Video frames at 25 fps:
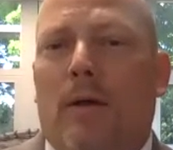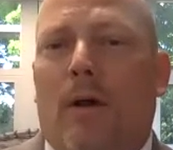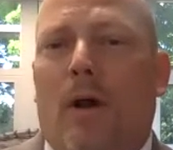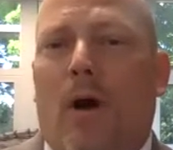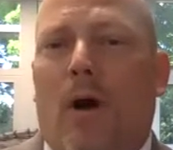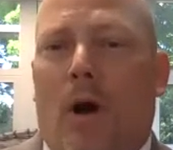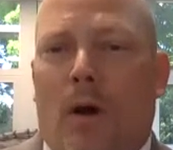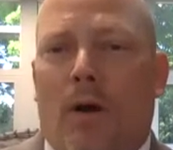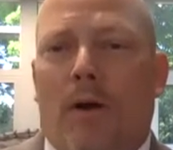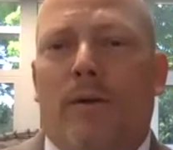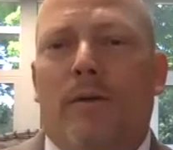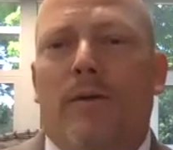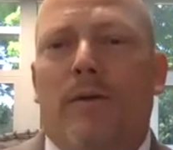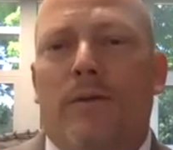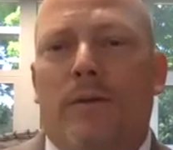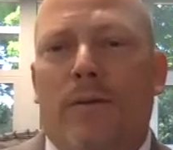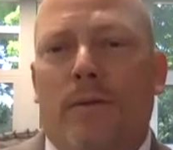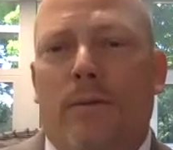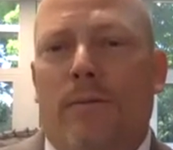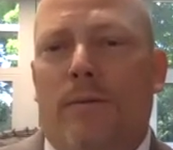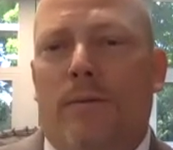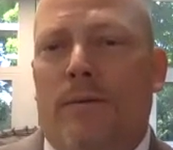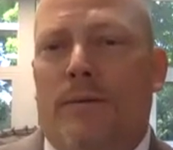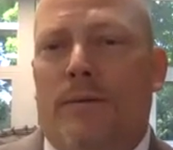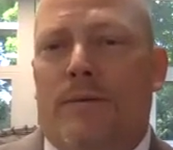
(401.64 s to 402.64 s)
our
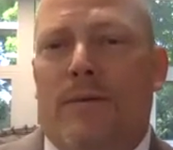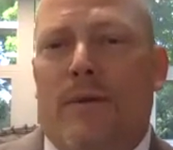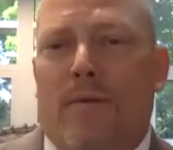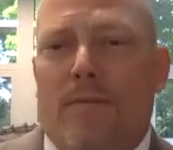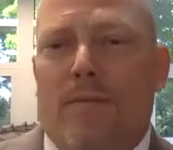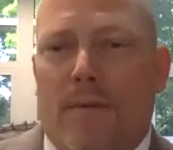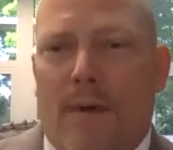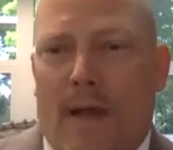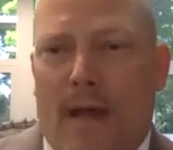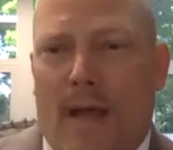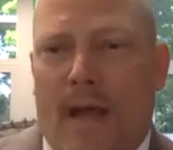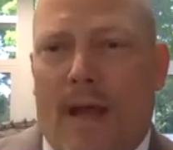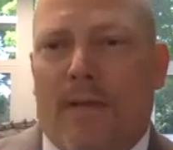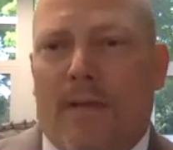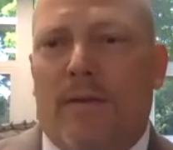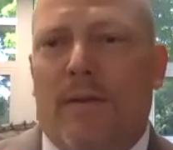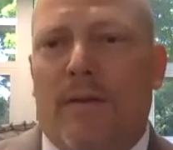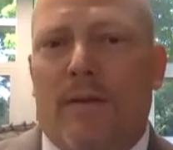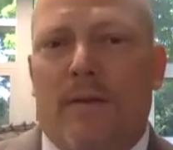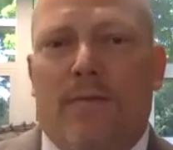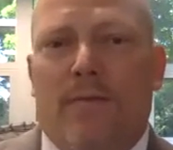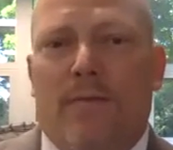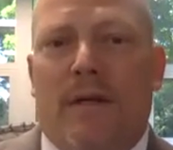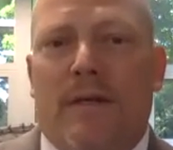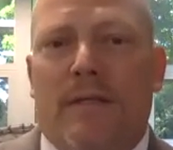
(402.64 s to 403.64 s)
students had the
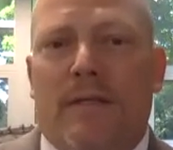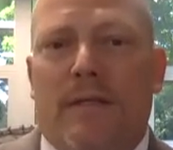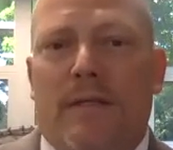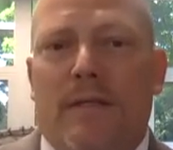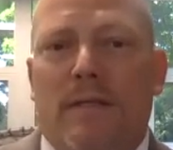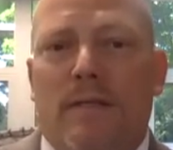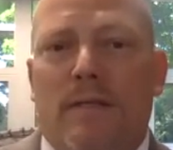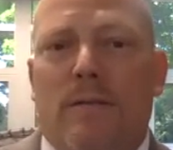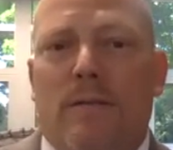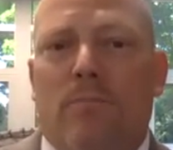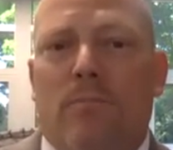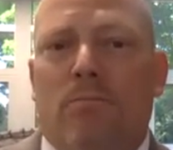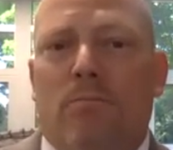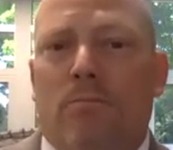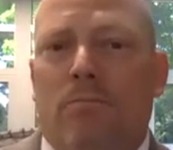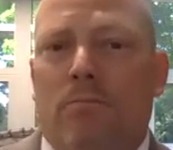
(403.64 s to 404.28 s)
devices,